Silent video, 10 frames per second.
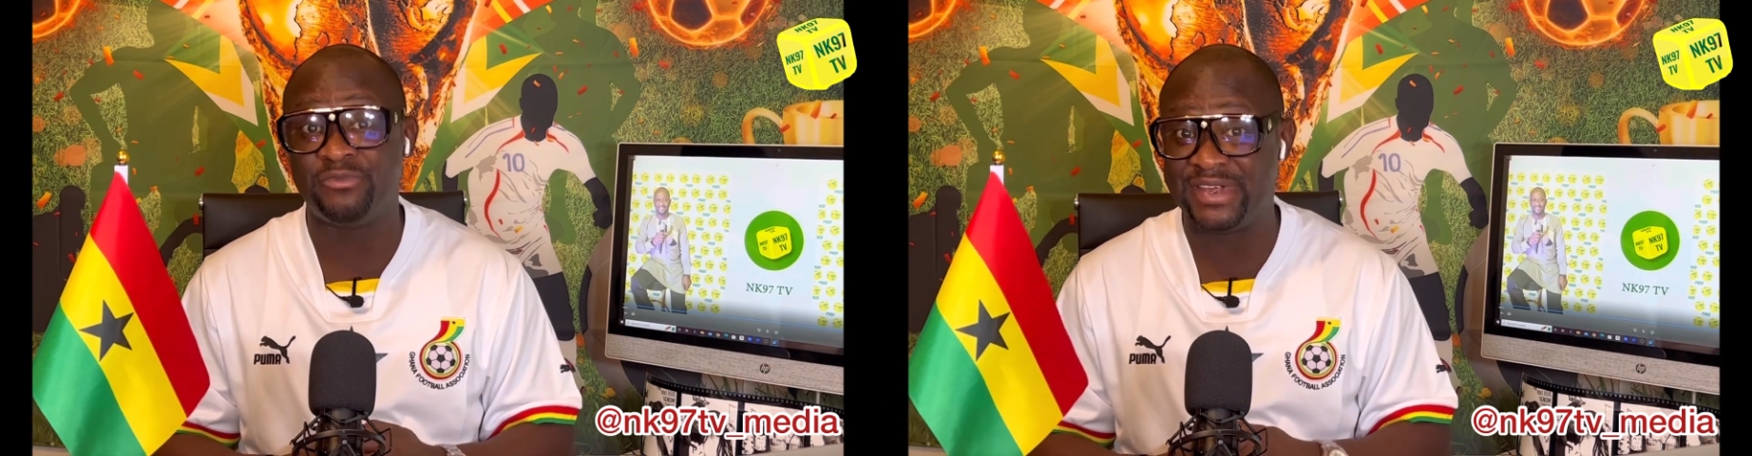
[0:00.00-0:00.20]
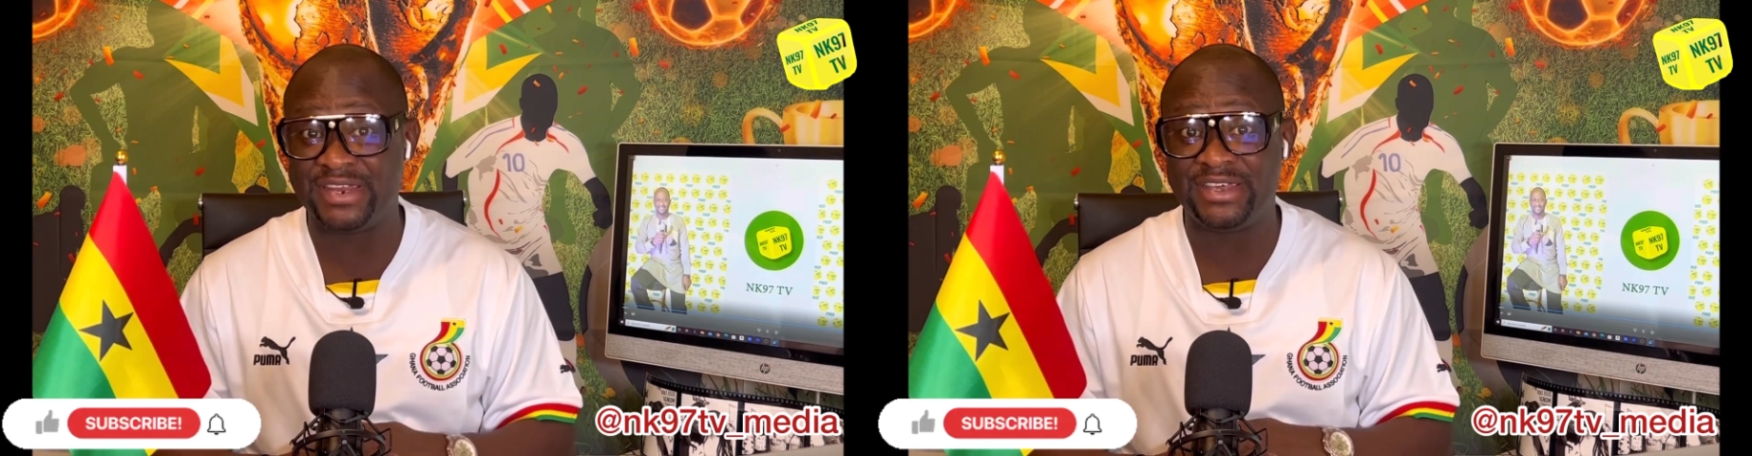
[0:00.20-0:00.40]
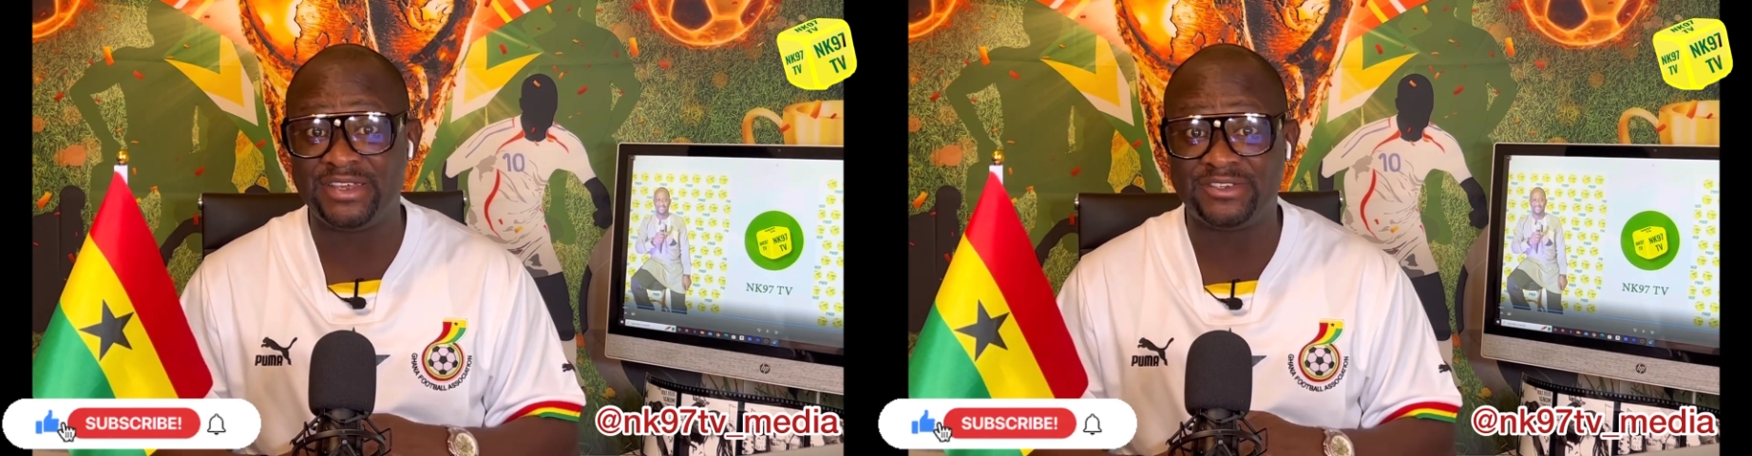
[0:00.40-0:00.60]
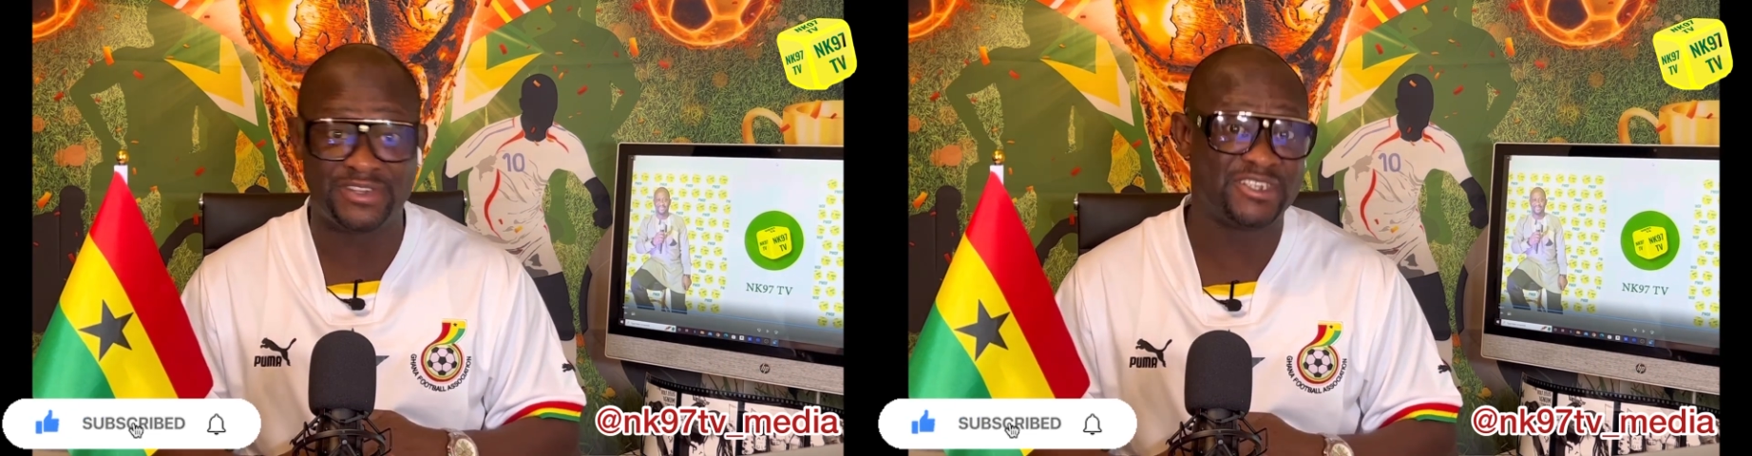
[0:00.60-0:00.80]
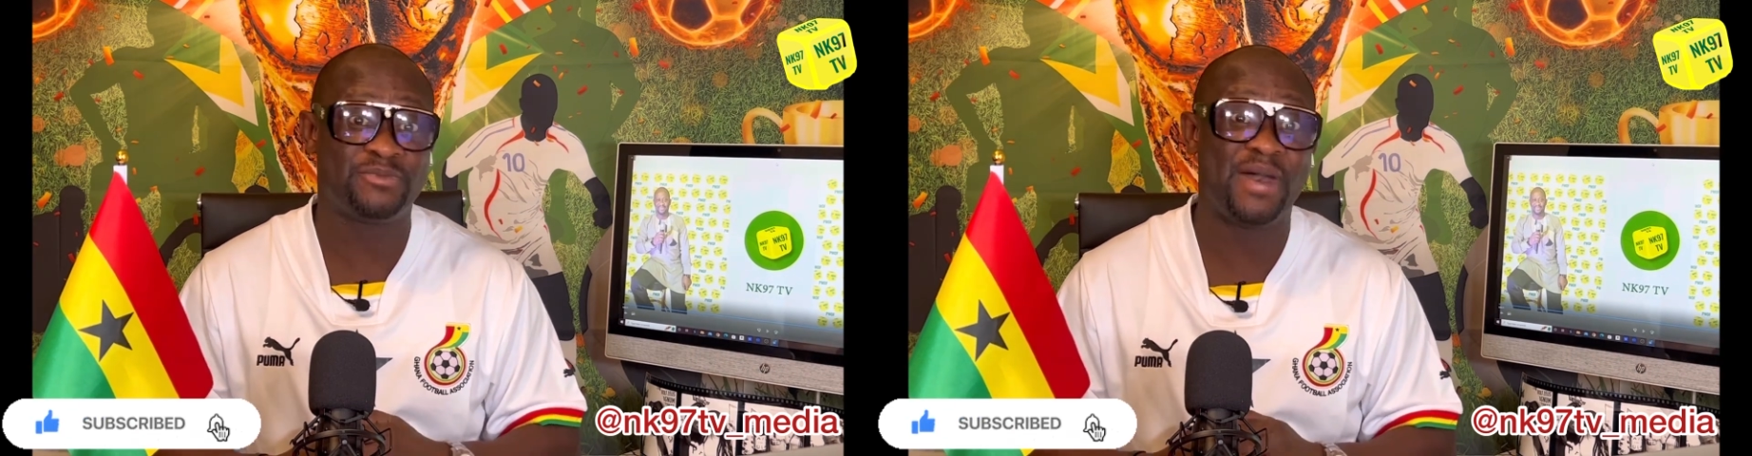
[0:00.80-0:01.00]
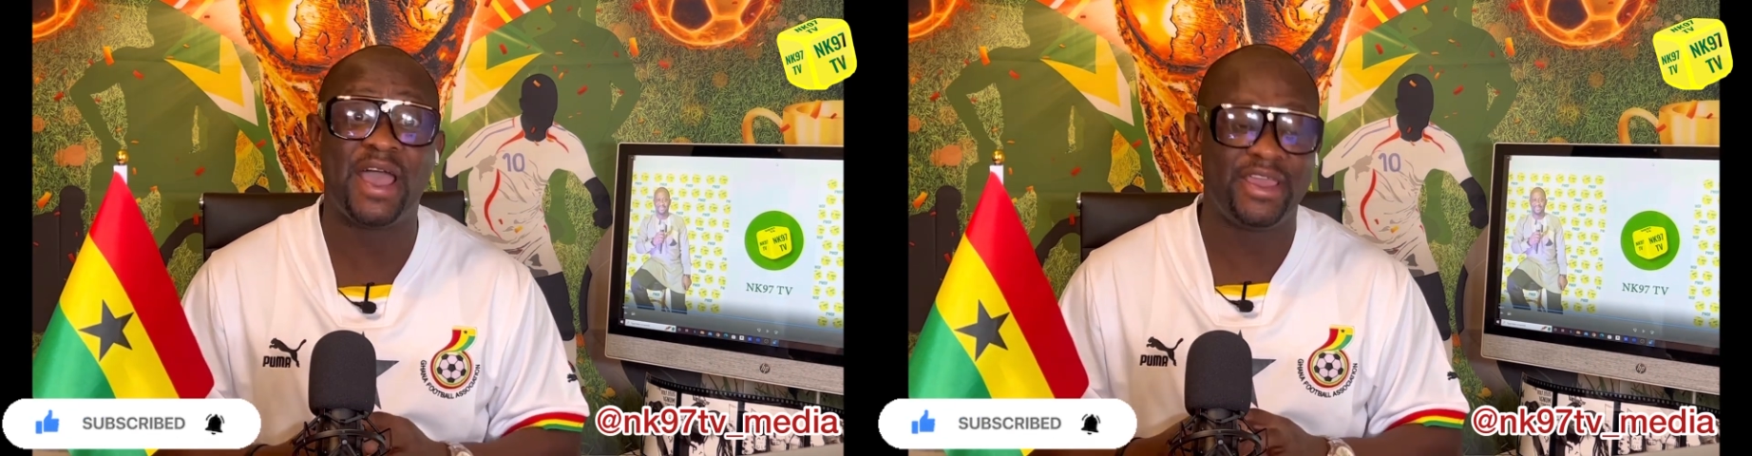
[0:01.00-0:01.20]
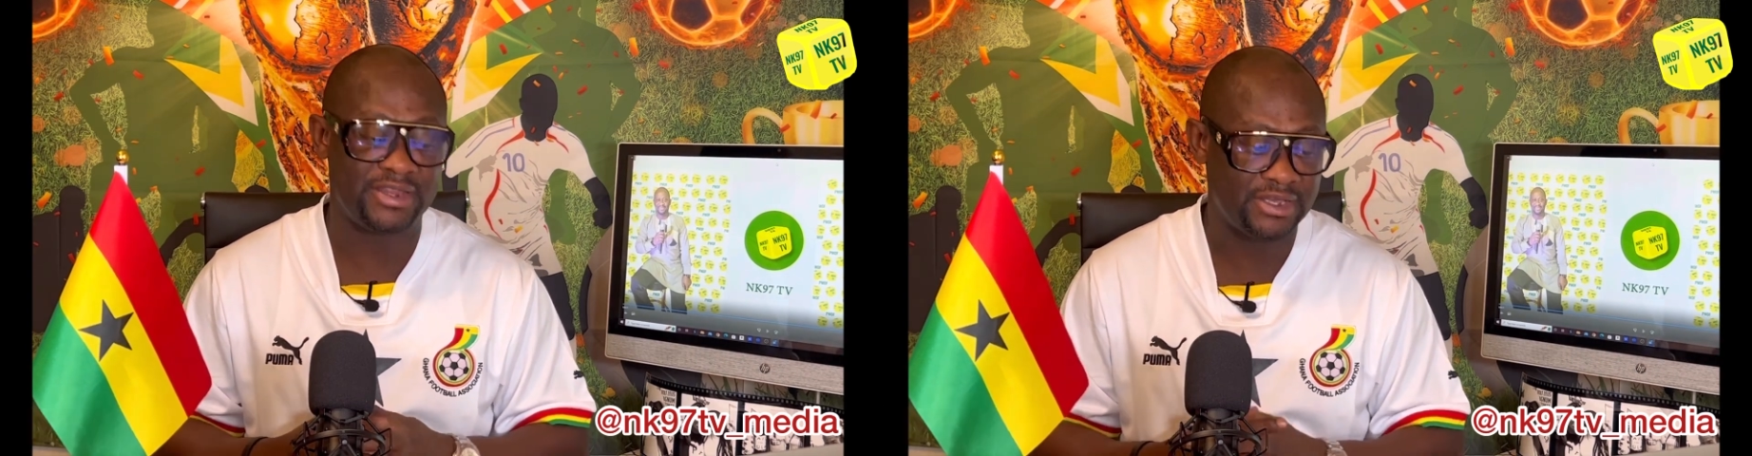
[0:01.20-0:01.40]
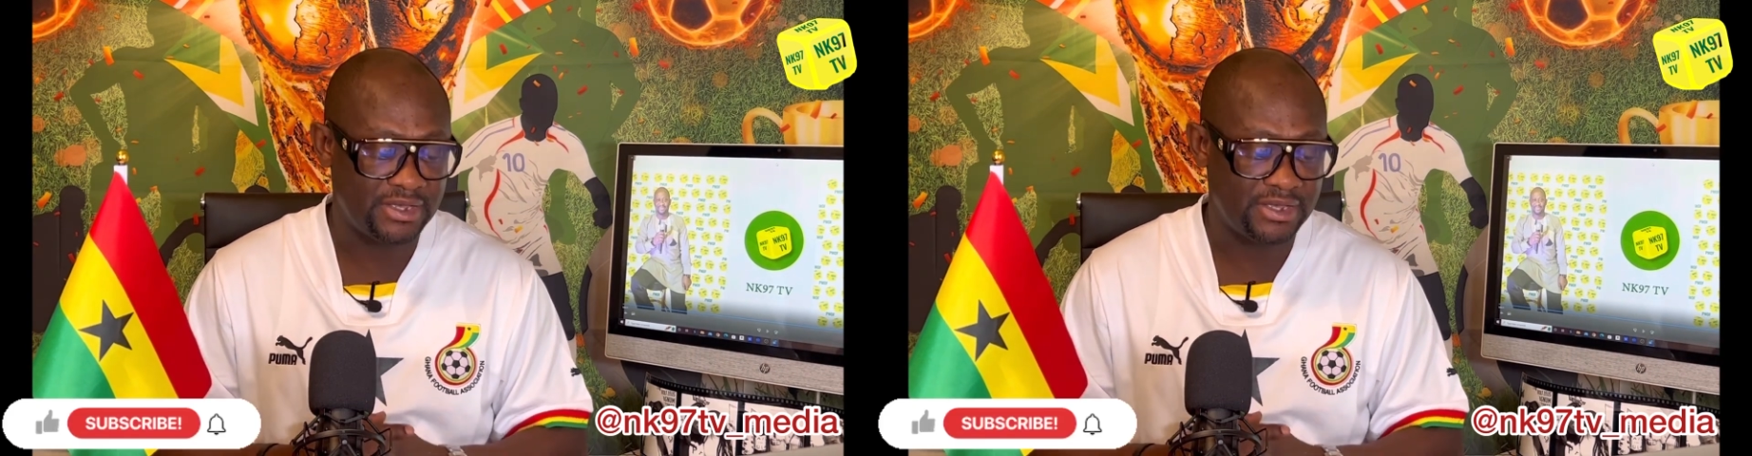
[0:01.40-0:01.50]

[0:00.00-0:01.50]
really transpired.